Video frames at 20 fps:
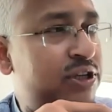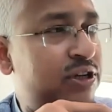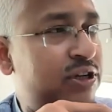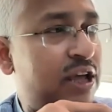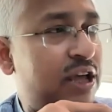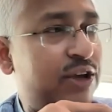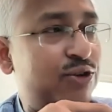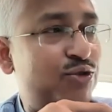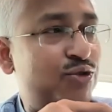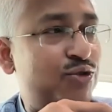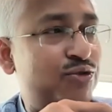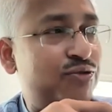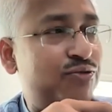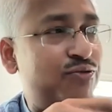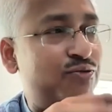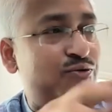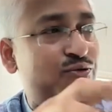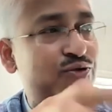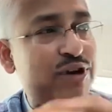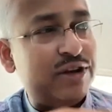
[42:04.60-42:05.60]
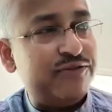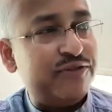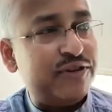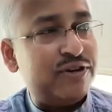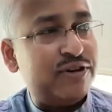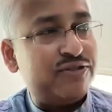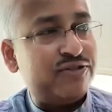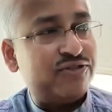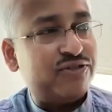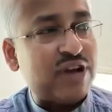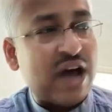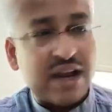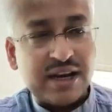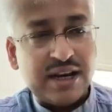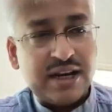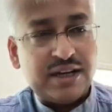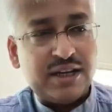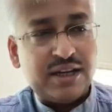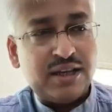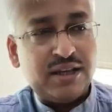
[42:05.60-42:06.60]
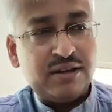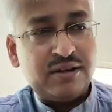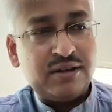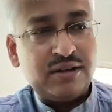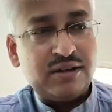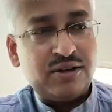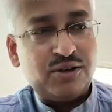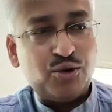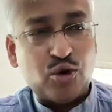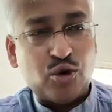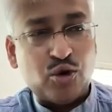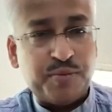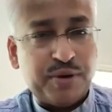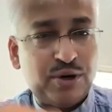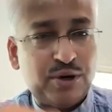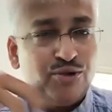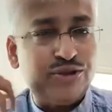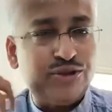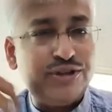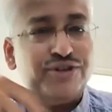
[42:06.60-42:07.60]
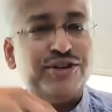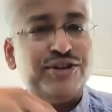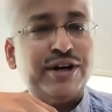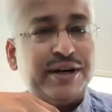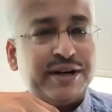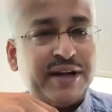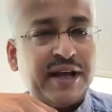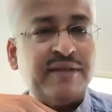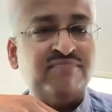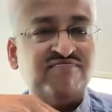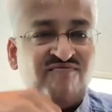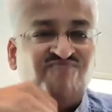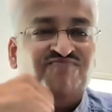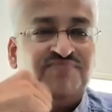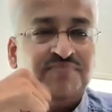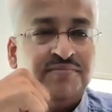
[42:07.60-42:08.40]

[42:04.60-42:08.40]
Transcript: thing, like, we are even targeting torpedoes in real time.